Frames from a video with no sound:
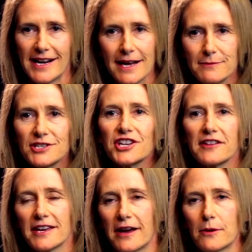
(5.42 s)
my name is
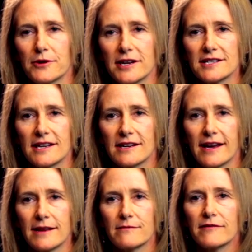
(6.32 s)
Shelley Helmbricht and
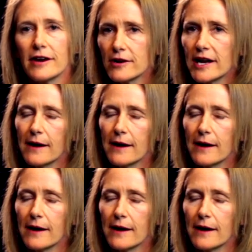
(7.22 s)
I am very